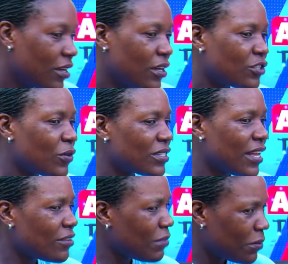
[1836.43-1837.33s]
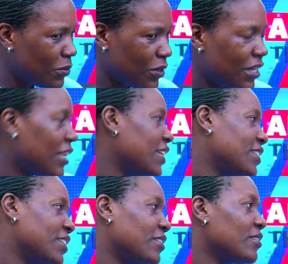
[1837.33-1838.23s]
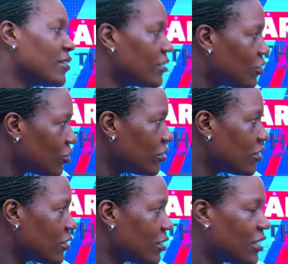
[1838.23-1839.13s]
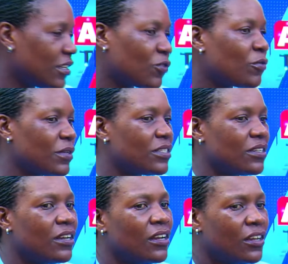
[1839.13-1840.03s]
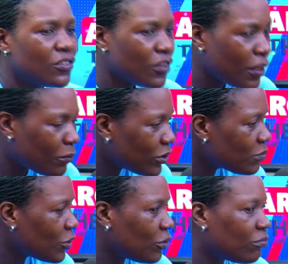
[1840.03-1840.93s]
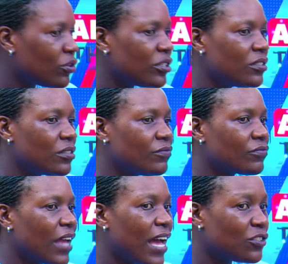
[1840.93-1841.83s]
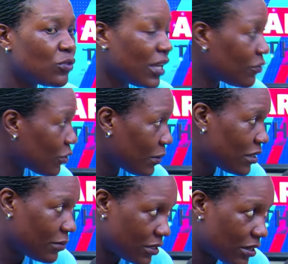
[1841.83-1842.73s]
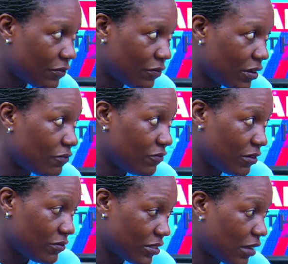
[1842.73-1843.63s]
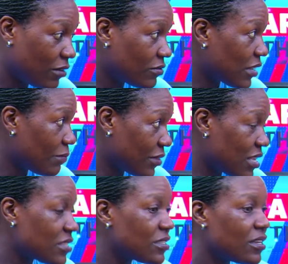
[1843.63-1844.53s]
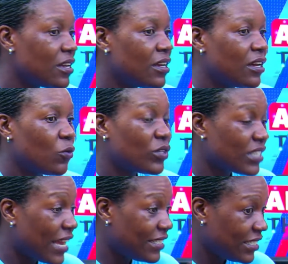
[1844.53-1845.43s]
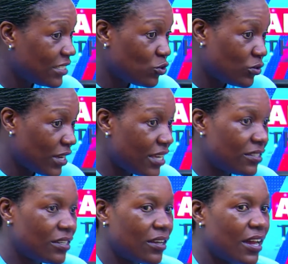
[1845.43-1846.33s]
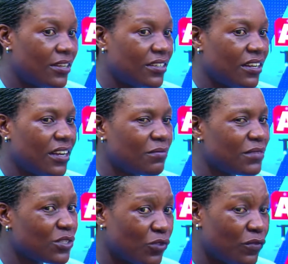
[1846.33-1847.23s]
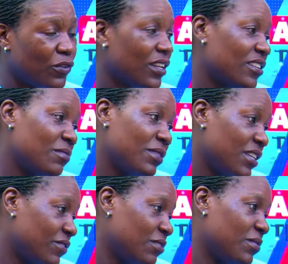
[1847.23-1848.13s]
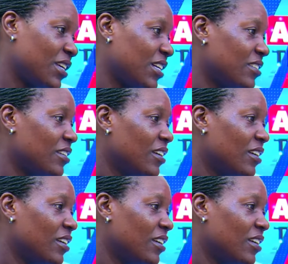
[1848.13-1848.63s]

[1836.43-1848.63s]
So I was like, maybe we need a lady in the committee. So they brought me on board. I had to learn from Albert some things, which I did to date, and I'm just grateful that he believed in me. And